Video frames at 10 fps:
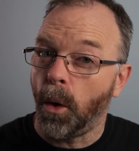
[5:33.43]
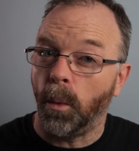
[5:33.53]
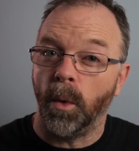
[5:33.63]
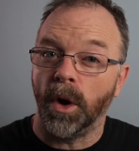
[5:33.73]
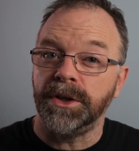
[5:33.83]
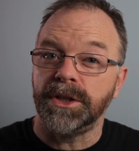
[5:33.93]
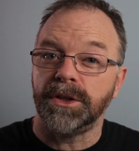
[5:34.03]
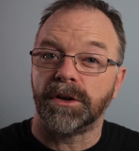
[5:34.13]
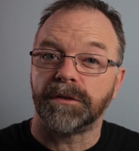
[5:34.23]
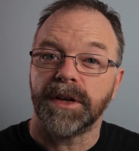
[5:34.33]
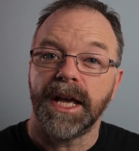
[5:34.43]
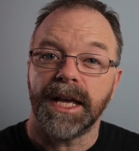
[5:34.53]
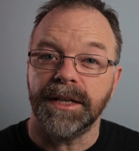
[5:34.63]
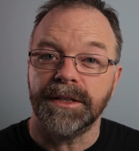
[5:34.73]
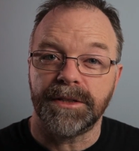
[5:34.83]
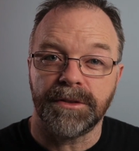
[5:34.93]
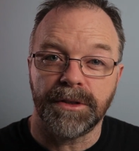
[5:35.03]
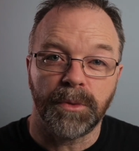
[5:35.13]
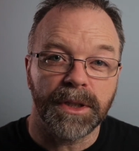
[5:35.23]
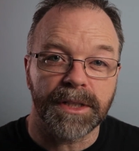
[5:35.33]
wandered off into
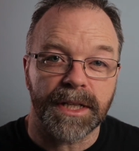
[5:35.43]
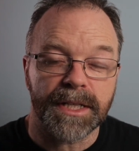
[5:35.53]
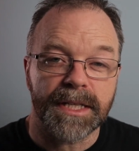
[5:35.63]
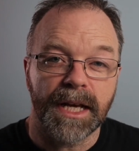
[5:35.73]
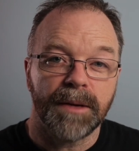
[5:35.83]
the wilderness,